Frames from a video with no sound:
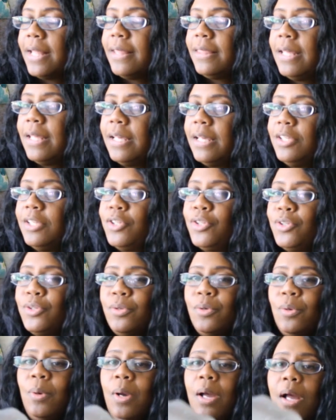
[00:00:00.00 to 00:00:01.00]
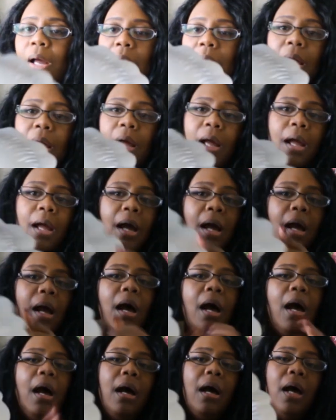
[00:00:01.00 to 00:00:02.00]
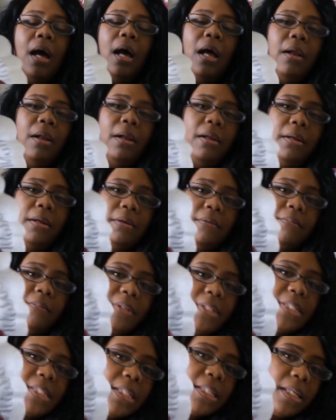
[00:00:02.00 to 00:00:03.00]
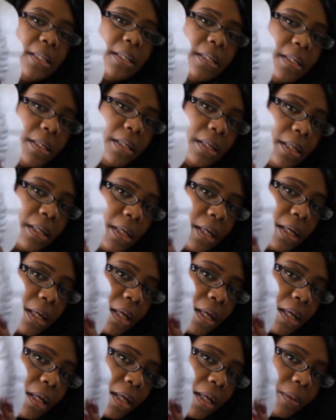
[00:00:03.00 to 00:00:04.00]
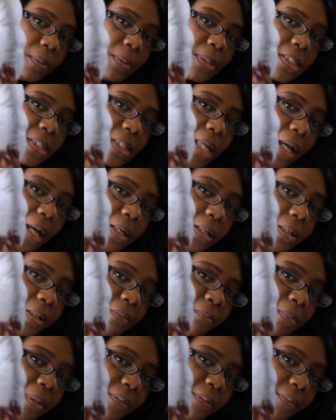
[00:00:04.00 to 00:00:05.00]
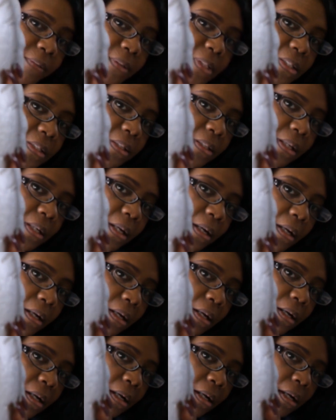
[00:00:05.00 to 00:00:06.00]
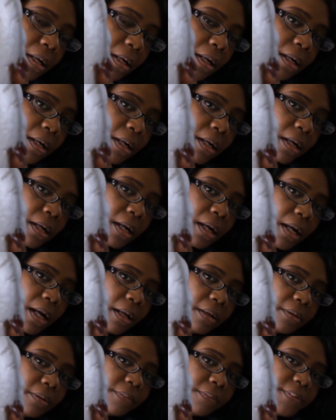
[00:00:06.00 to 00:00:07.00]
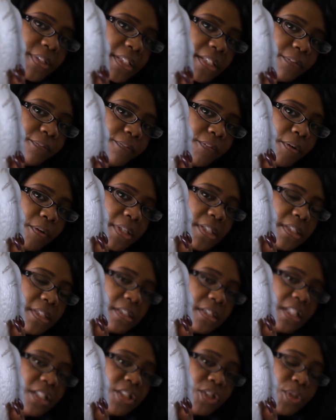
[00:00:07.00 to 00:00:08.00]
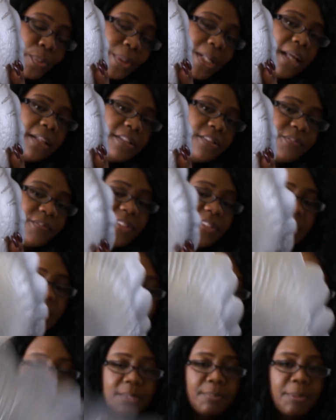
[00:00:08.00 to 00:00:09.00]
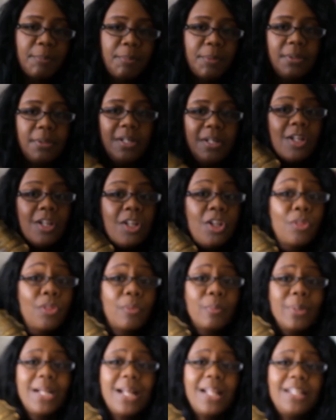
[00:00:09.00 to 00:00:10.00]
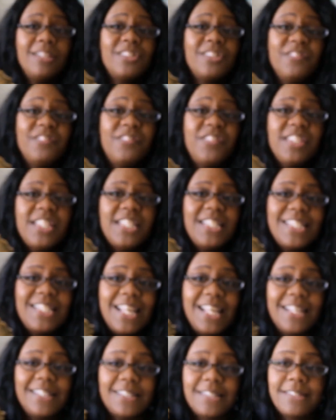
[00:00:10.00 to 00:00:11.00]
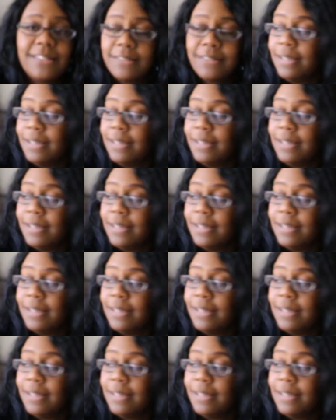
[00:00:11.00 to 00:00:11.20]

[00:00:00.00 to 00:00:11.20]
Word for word: and then to, I don't know if you can see it. It was, I couldn't even believe it was still there. I don't know if it's going to focus. It's three dollars and fifty cents, people. three dollars and fifty cents.